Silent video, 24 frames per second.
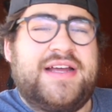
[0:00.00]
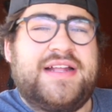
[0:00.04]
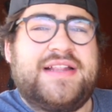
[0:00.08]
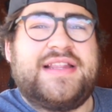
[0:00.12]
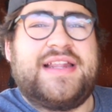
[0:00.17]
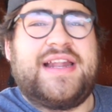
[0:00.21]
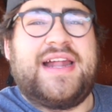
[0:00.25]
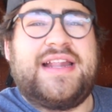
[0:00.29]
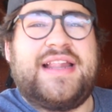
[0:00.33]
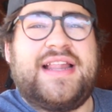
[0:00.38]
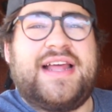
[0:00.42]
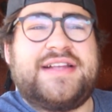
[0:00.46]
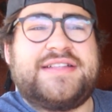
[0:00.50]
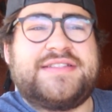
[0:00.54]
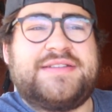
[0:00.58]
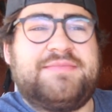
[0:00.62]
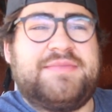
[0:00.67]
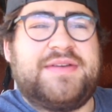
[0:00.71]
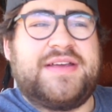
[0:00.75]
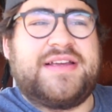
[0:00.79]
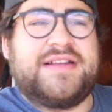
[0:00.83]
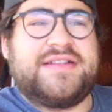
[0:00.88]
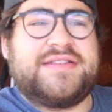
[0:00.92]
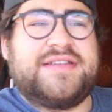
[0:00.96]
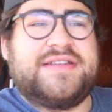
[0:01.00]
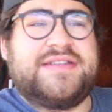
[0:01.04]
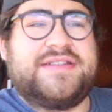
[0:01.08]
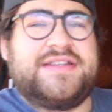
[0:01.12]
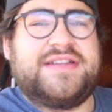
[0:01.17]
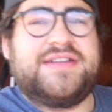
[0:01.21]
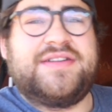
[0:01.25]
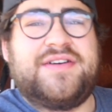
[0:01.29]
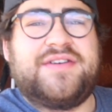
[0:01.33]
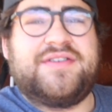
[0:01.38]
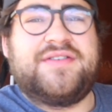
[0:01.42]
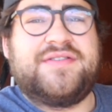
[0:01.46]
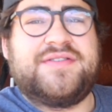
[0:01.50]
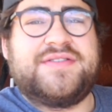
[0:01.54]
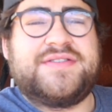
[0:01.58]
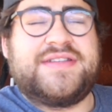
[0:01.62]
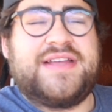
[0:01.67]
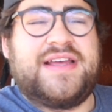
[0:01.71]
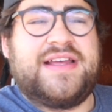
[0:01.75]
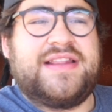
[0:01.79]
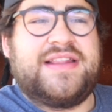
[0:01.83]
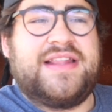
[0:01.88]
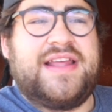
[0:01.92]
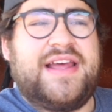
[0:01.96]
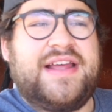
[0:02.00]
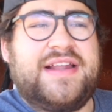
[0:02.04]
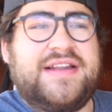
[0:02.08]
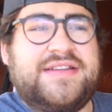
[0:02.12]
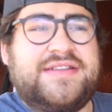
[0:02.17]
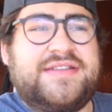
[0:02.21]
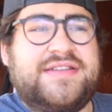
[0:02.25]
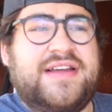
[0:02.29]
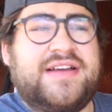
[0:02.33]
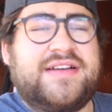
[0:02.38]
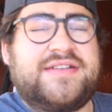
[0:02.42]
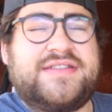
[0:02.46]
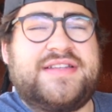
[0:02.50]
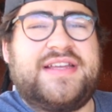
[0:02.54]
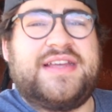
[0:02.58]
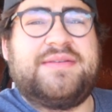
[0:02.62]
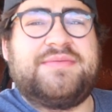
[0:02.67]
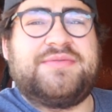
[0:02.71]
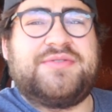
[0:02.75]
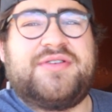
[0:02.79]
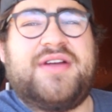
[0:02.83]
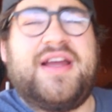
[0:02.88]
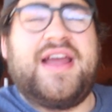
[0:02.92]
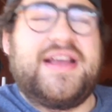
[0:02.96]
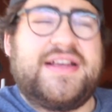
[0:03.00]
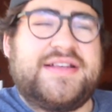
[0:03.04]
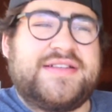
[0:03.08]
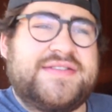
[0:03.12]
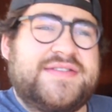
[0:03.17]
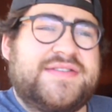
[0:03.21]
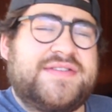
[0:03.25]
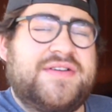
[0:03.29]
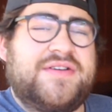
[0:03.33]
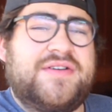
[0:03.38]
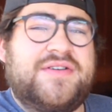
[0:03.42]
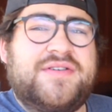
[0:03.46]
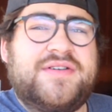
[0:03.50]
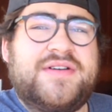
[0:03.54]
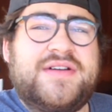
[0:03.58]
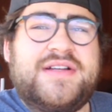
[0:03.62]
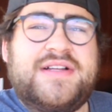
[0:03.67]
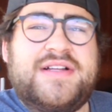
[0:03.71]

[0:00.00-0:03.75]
And then I'd like to make it to Dino's and then duct tape drags. So